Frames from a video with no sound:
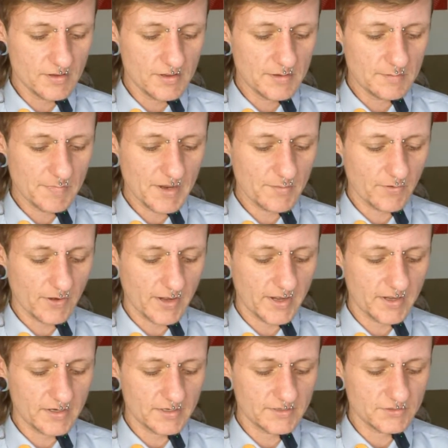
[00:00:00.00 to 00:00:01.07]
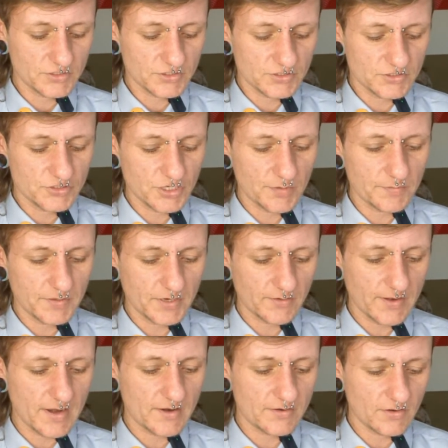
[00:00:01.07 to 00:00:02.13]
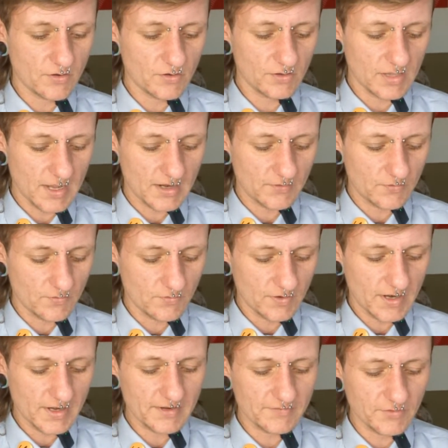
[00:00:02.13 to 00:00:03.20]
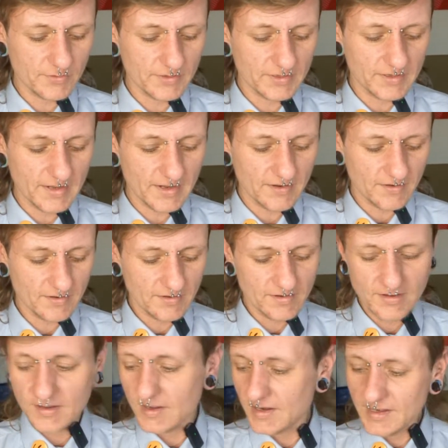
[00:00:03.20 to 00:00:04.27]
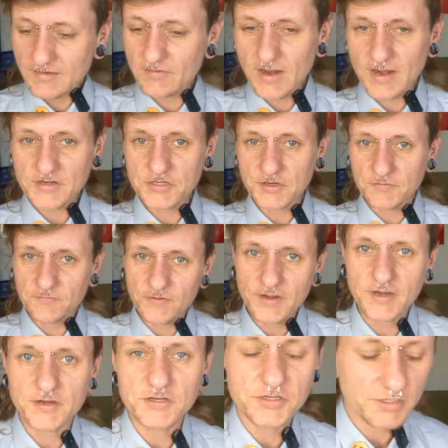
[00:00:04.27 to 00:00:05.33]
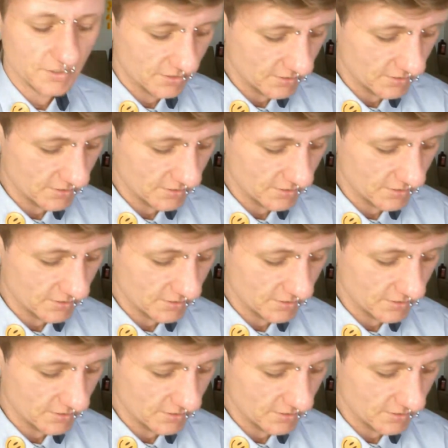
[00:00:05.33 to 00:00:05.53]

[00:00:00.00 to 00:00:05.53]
my brain is just jumping around a whole lot. I never actually finished